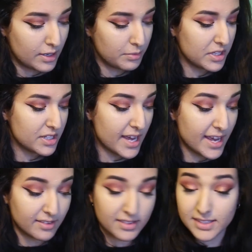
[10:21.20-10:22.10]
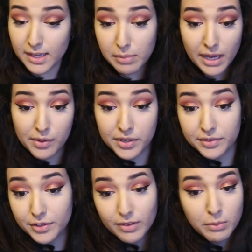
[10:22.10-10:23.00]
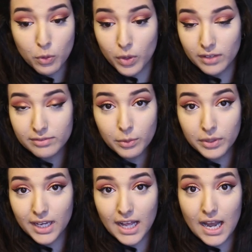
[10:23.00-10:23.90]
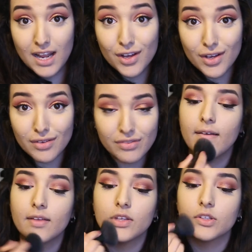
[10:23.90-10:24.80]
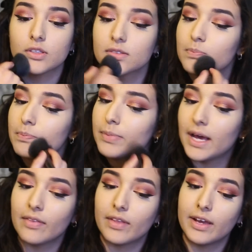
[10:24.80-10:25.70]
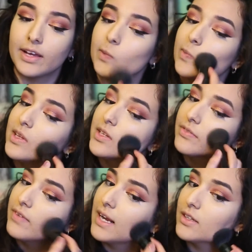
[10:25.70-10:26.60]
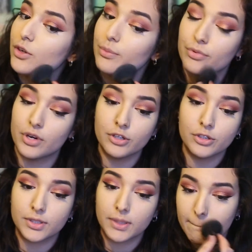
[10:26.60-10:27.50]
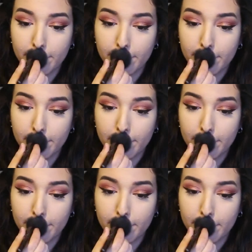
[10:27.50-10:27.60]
I'm going to take the same powder, the Rimmel one, the one that I love, and just pat that in with this black top brush.